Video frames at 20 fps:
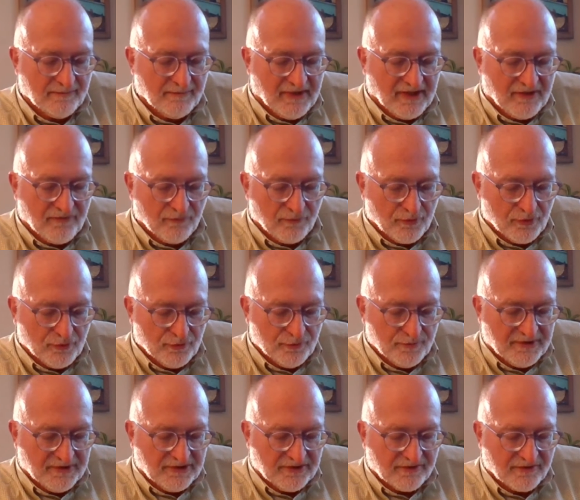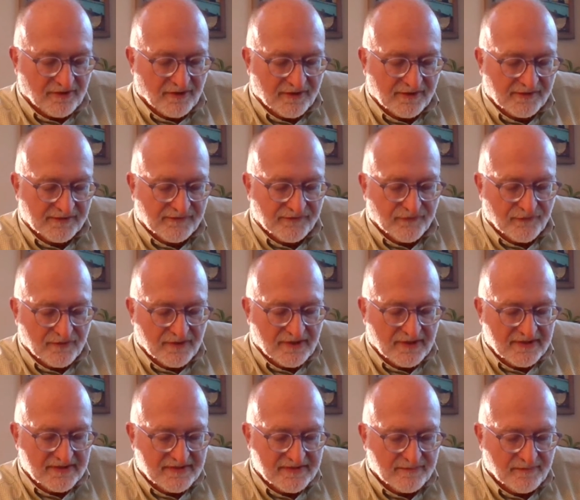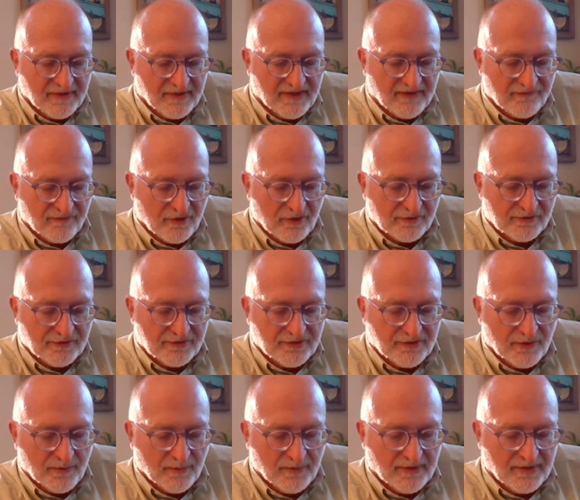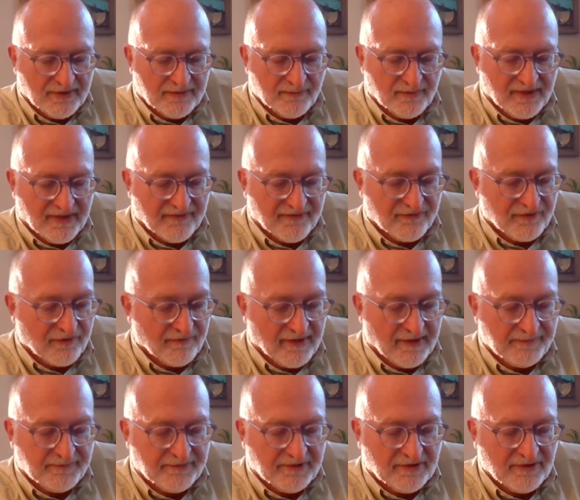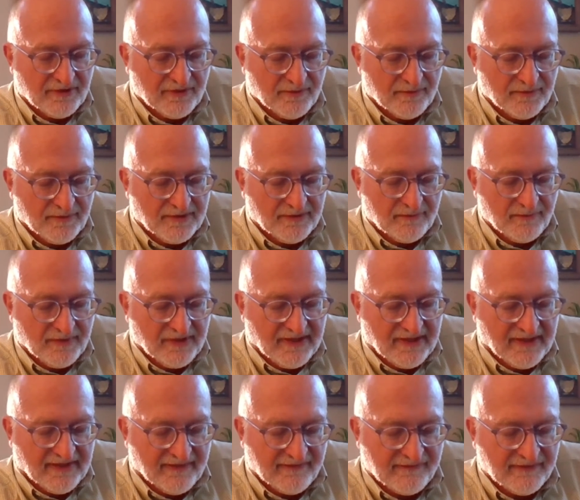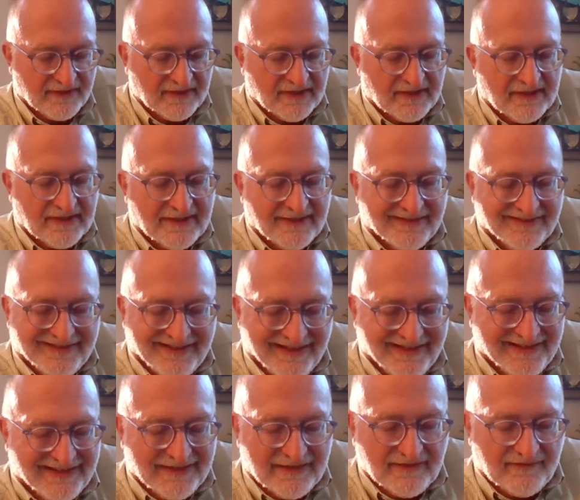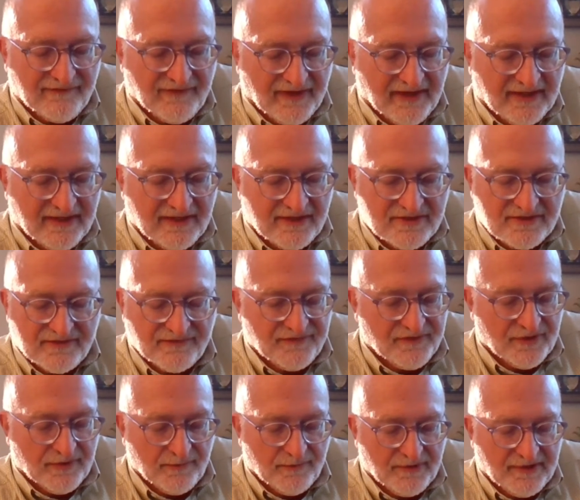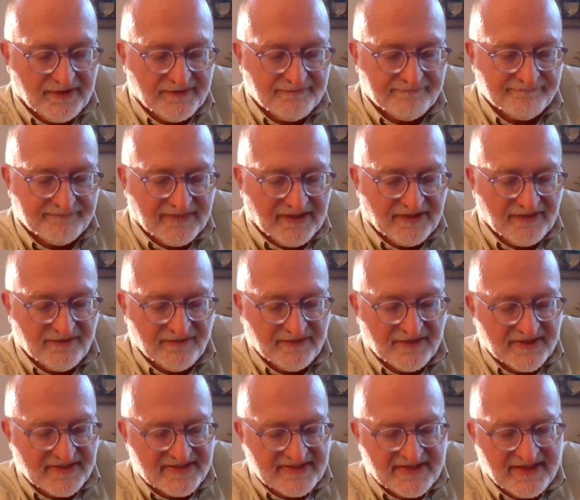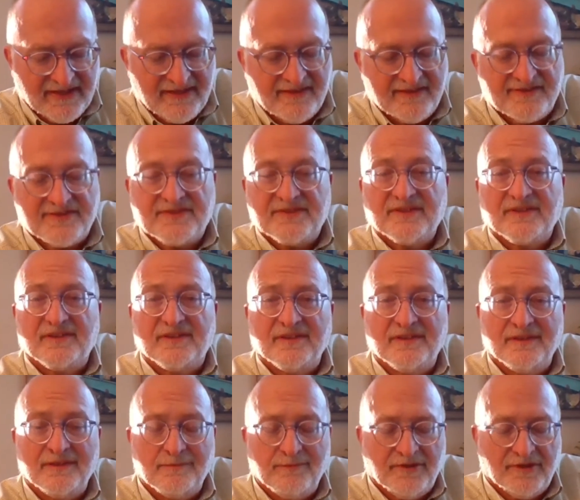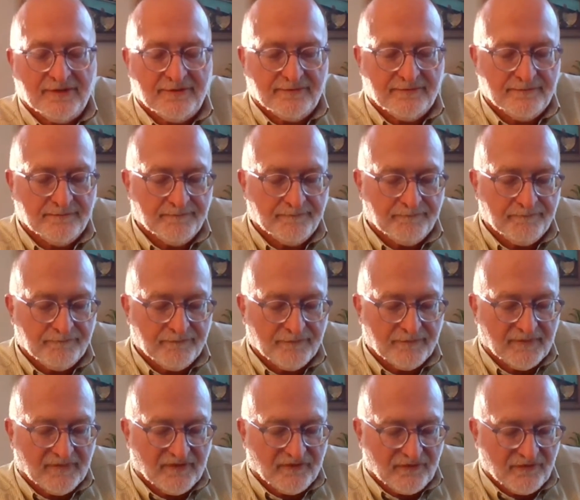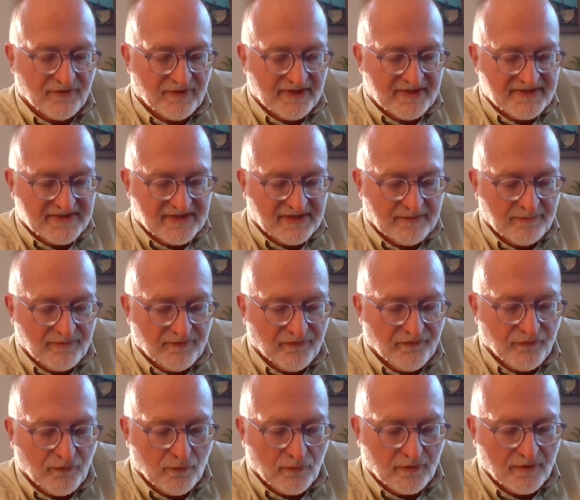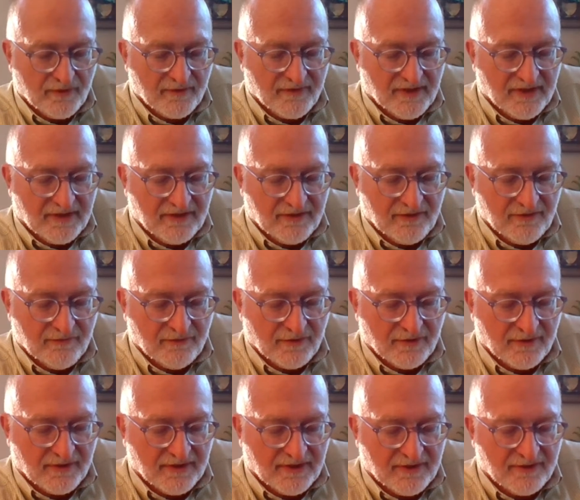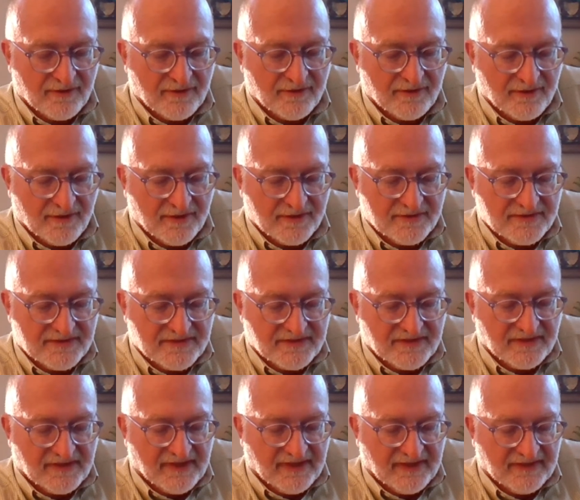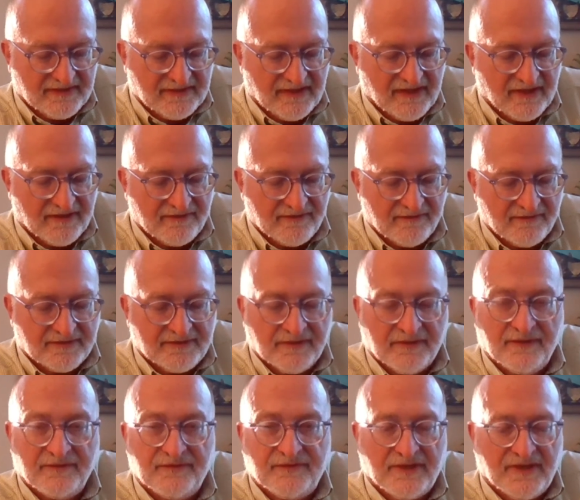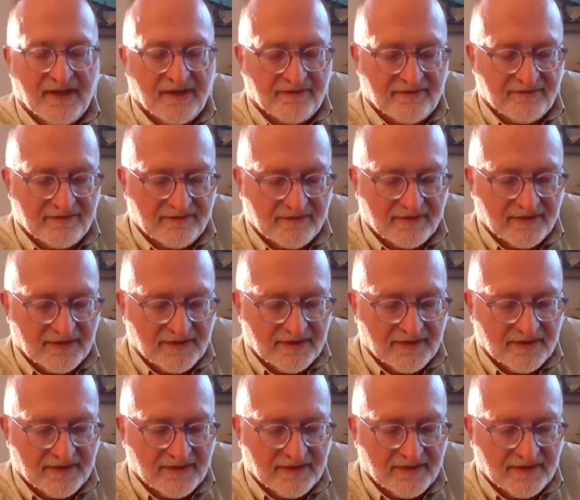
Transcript: Make room in your hearts for us. We have wronged no one. We have corrupted no one. We have taken advantage of no one. I do not say this to condemn you for I said before that you are in our hearts to die together and to live together.